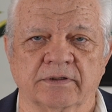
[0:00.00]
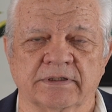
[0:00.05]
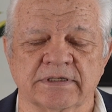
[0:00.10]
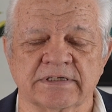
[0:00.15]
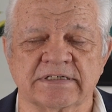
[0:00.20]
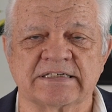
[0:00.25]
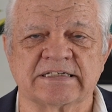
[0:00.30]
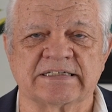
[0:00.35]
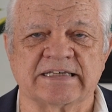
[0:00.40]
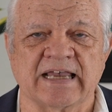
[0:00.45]
the
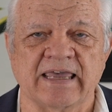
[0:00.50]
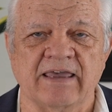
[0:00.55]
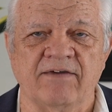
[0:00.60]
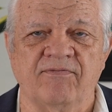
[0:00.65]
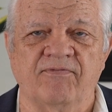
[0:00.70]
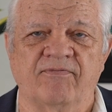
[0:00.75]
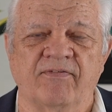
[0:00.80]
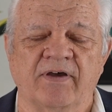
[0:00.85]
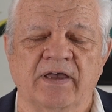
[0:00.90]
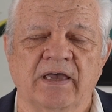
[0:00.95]

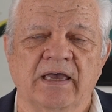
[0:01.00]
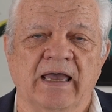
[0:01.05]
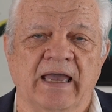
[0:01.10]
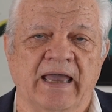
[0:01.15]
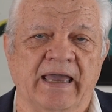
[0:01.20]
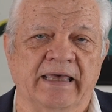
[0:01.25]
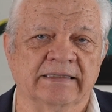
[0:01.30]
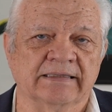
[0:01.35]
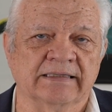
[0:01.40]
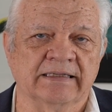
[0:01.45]
safe
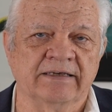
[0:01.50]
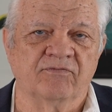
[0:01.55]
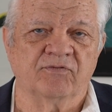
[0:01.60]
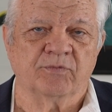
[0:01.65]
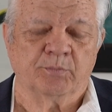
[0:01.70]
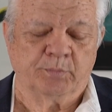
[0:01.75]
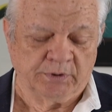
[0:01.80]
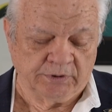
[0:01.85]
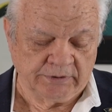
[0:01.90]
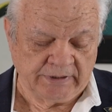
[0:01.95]
and
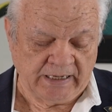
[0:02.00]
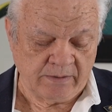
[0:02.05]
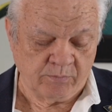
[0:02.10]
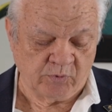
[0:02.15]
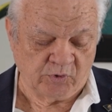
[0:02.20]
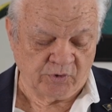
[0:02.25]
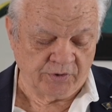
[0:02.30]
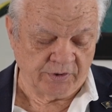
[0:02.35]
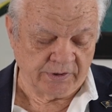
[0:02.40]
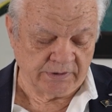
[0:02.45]
livable
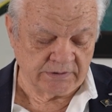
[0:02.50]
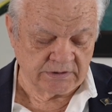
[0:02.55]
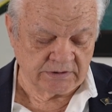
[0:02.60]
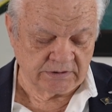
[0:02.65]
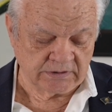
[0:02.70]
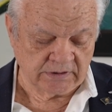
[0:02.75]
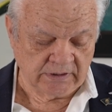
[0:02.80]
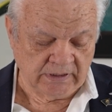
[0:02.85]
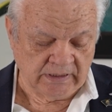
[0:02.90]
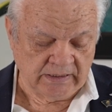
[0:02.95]

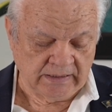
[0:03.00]
neighborhoods,